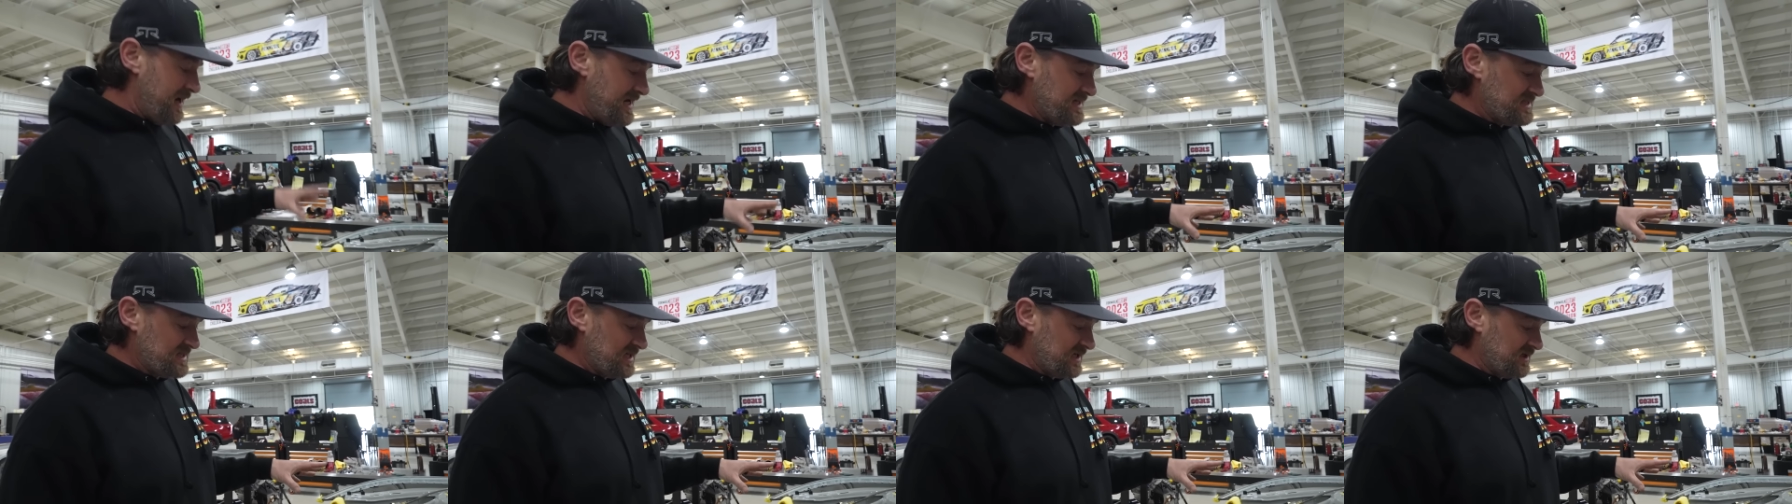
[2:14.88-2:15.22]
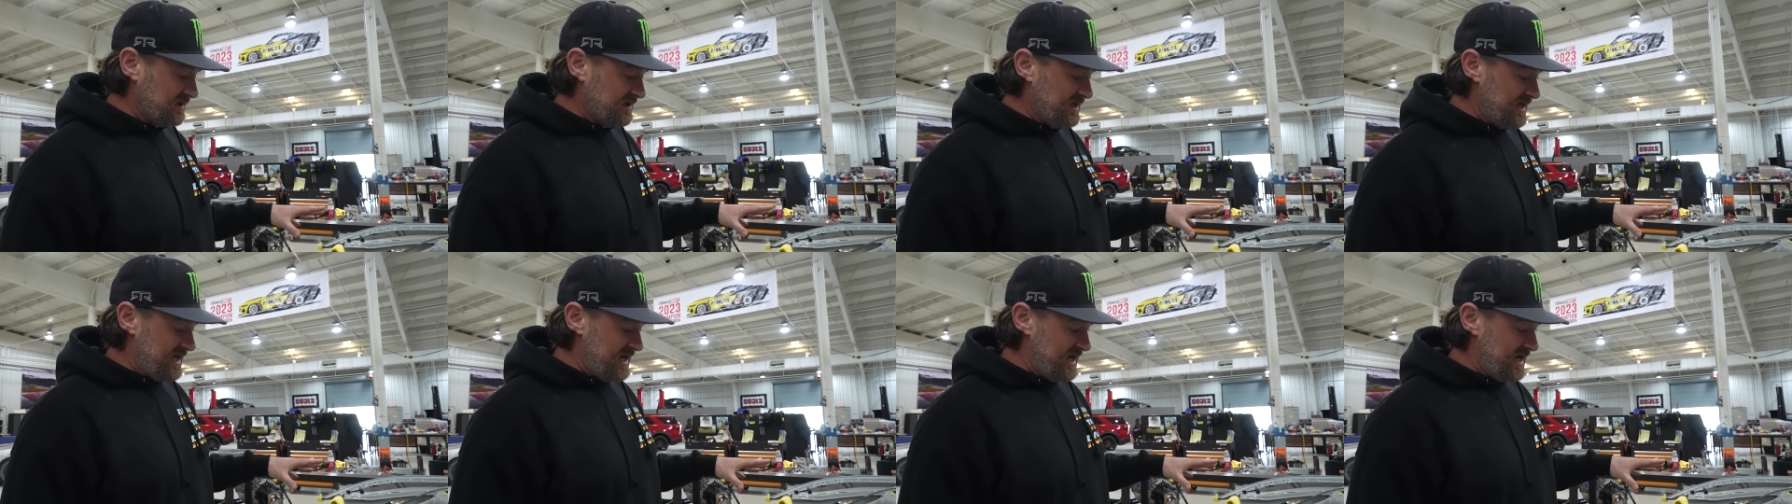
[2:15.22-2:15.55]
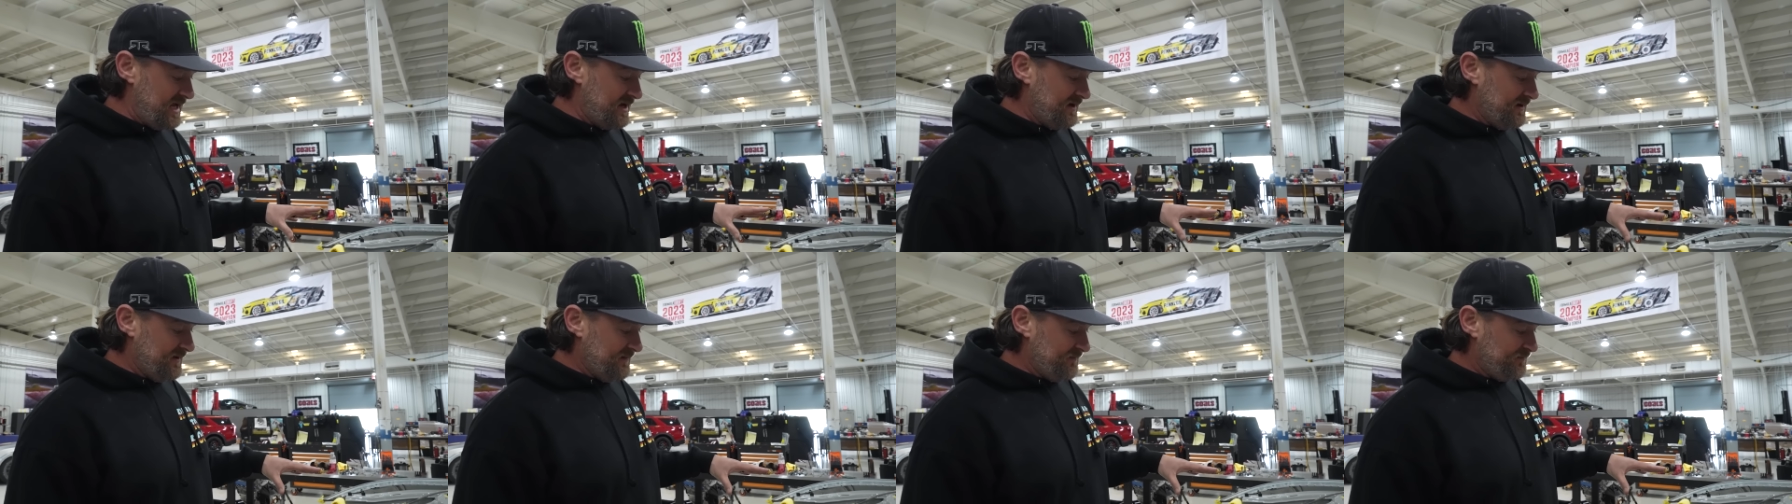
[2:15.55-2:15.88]

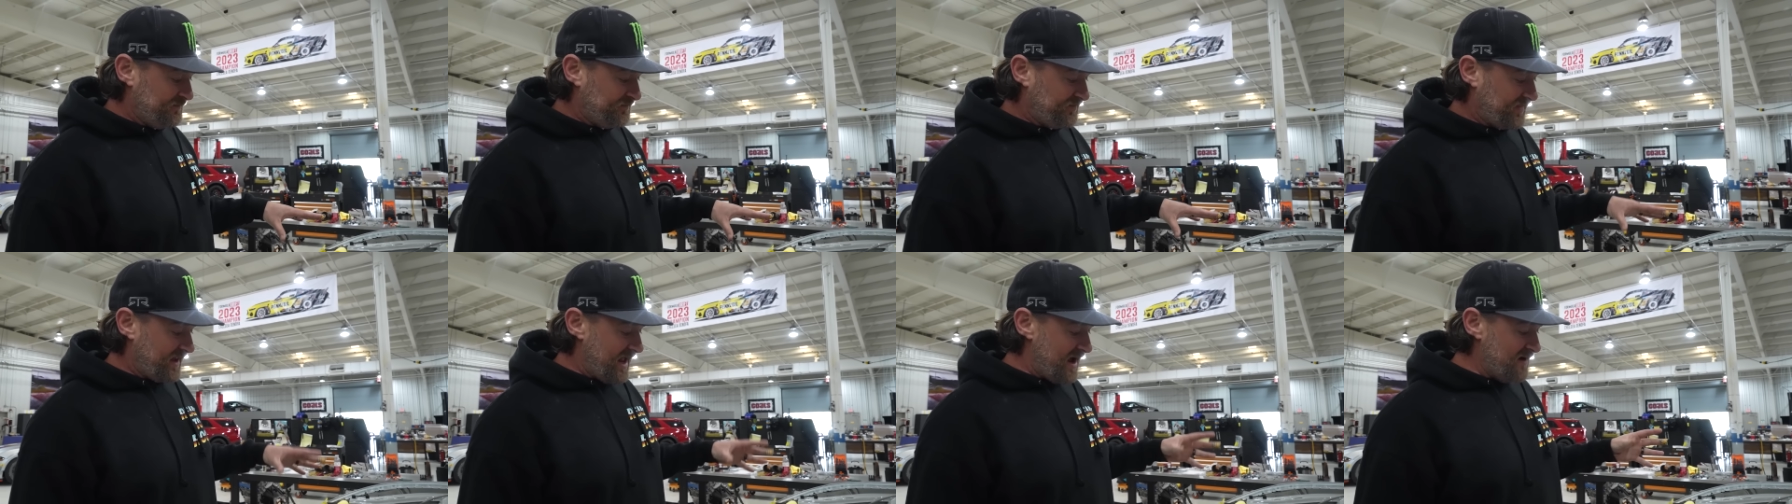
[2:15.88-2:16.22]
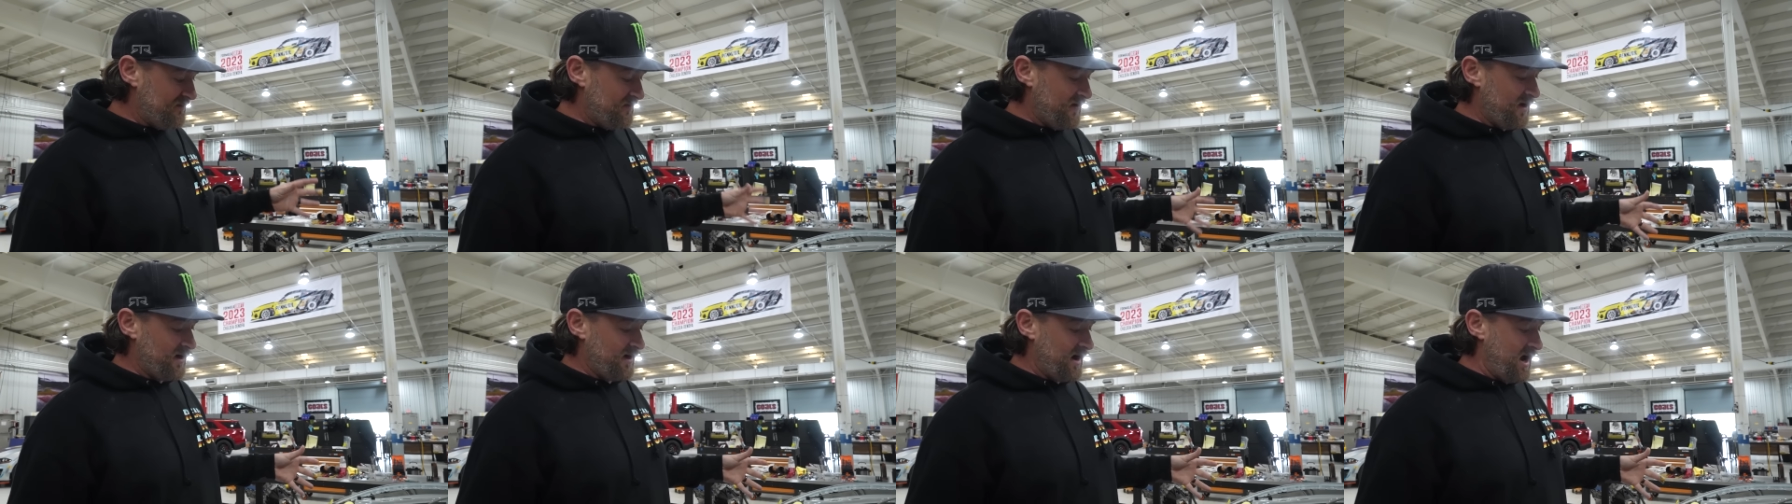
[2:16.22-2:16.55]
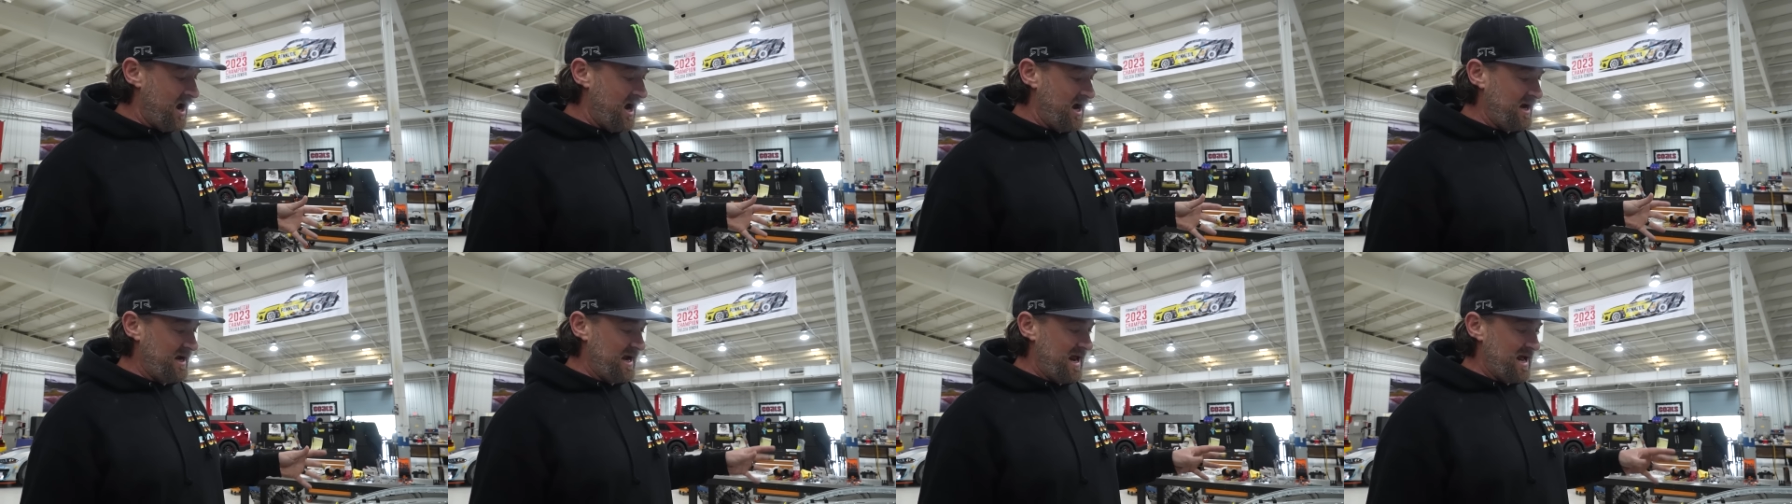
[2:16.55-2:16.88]
basically
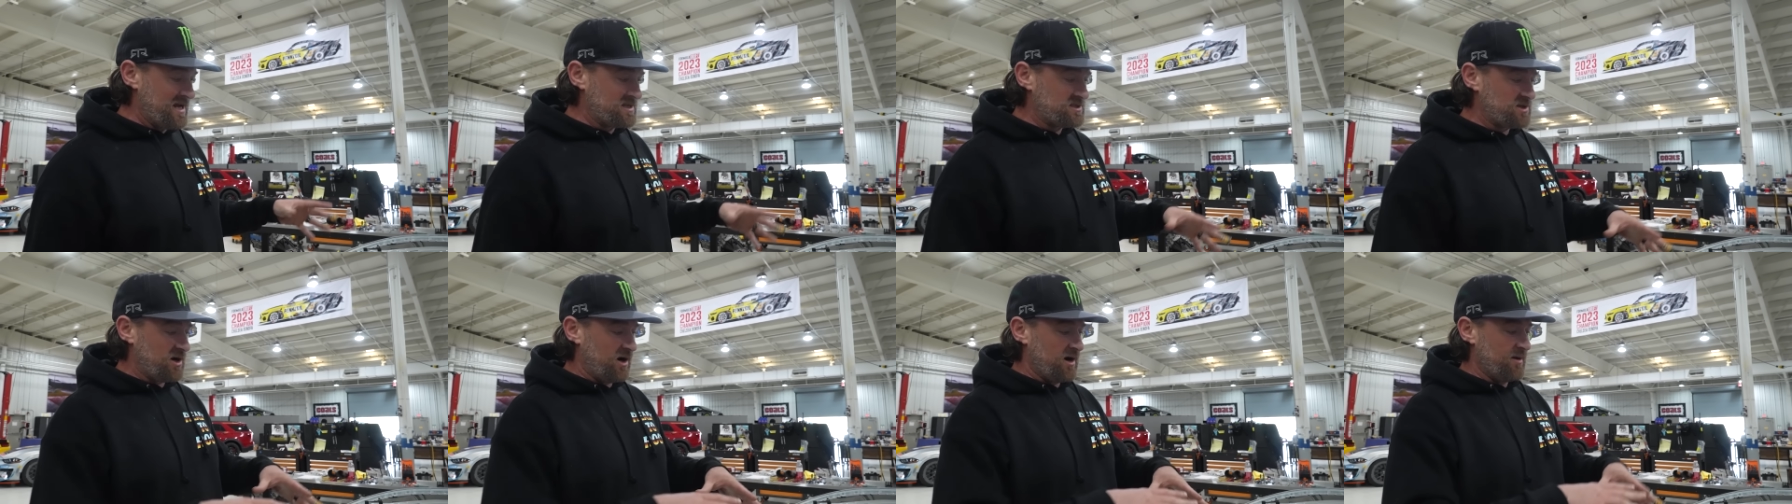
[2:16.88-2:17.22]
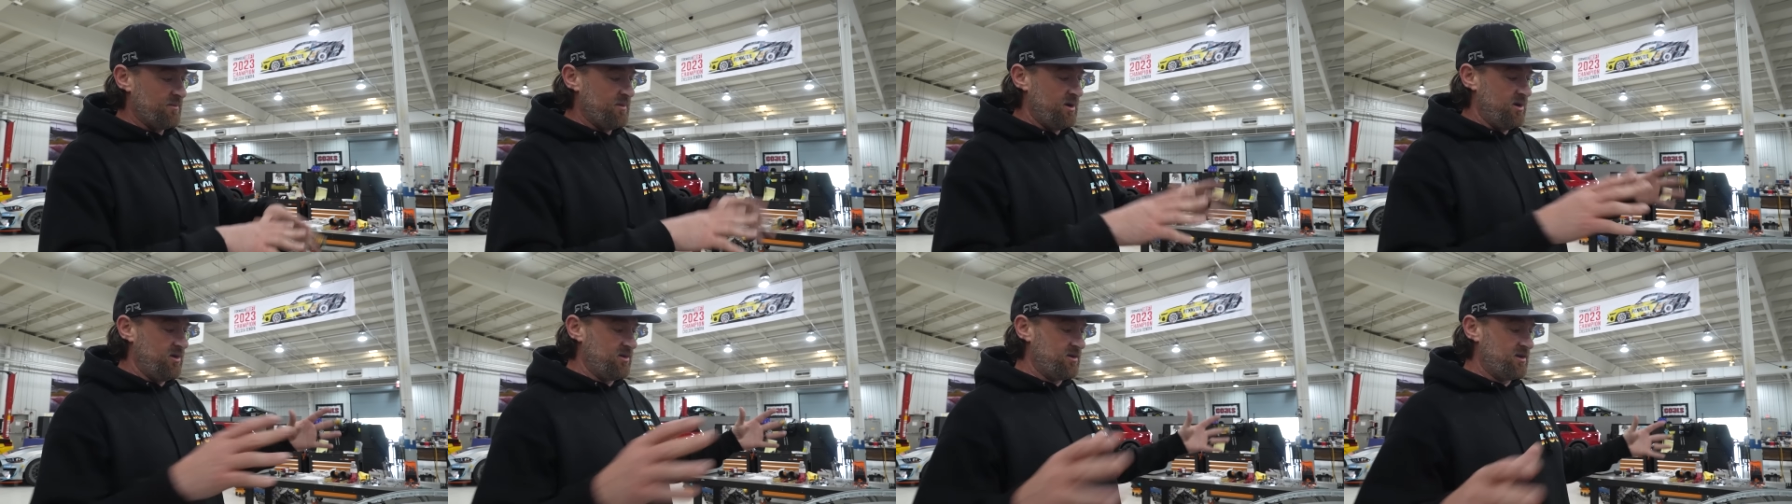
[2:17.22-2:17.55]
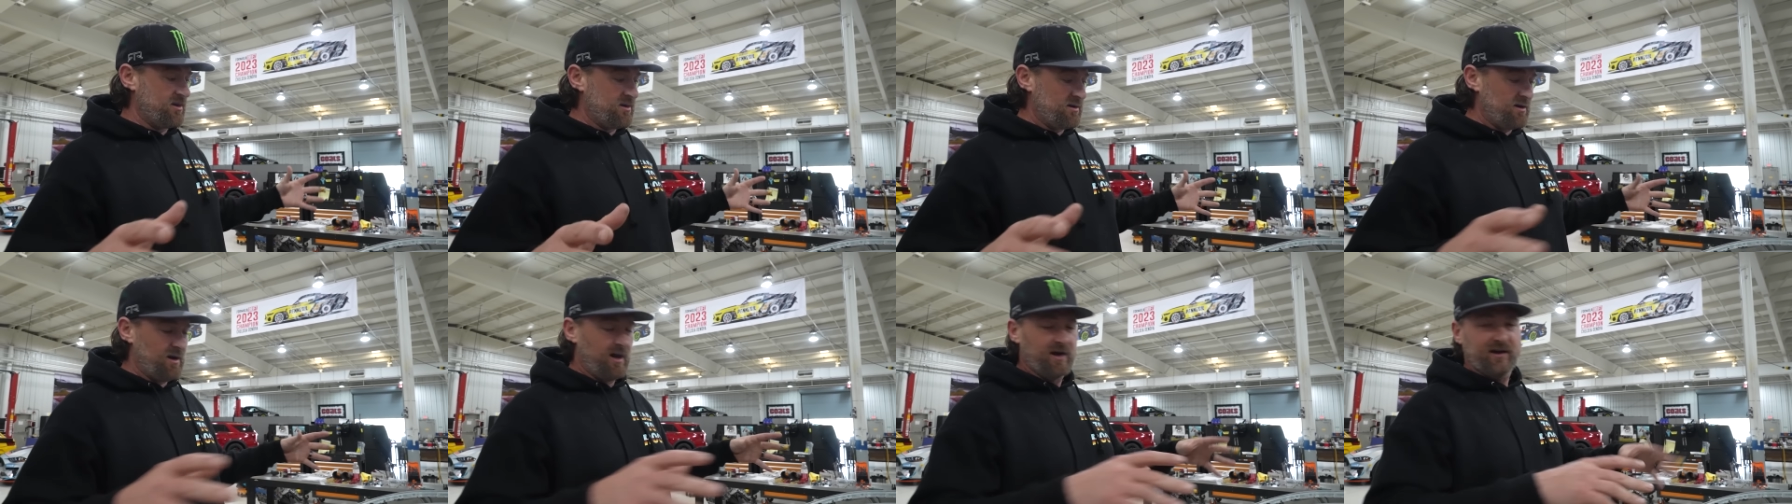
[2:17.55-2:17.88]
FR9 NASCAR
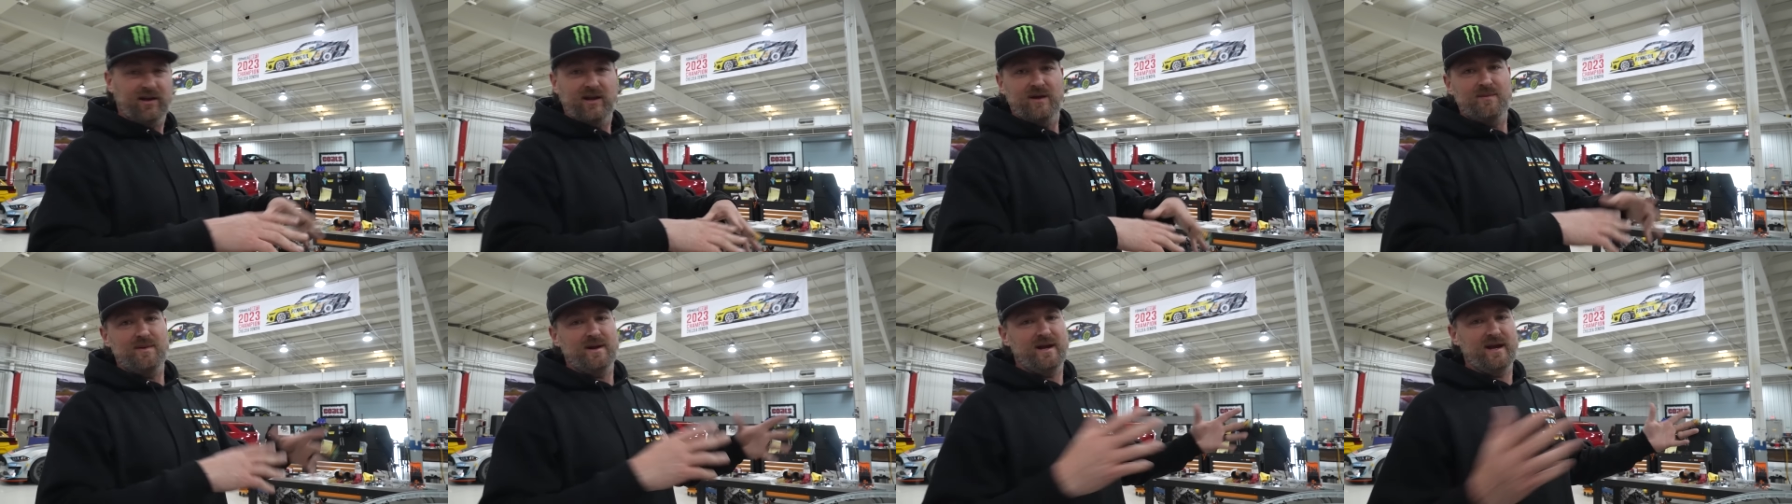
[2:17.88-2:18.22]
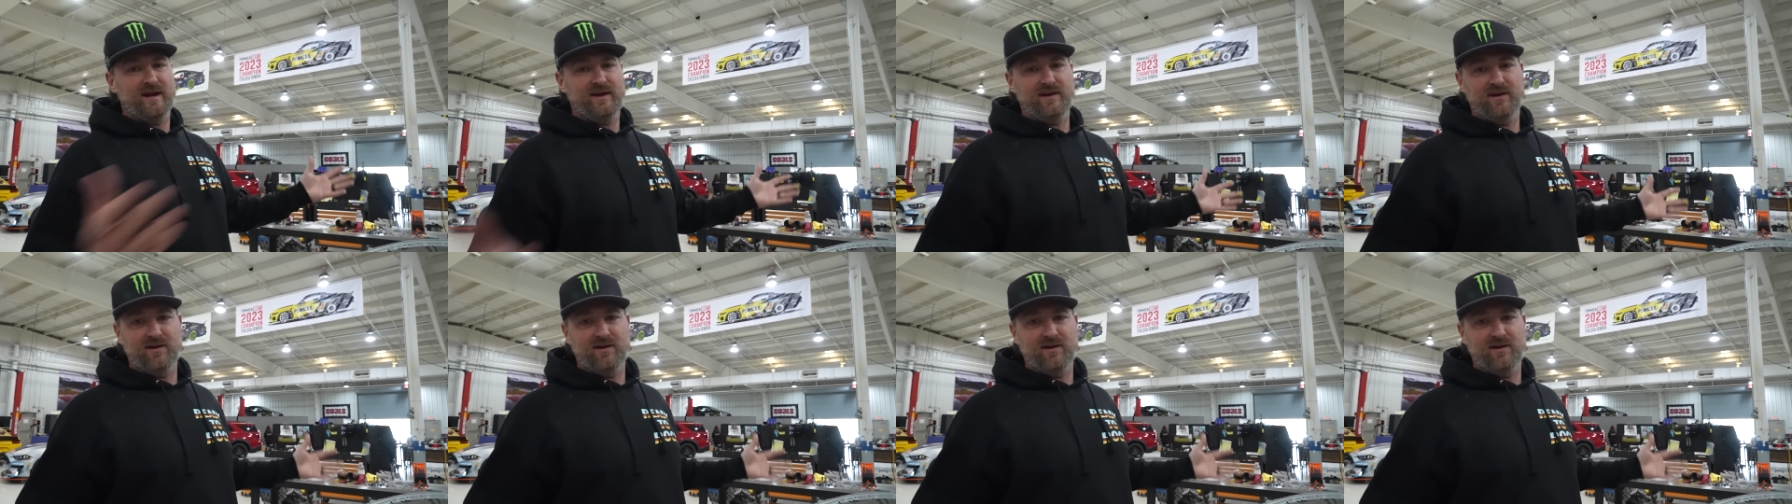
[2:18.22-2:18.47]
motor, unlimited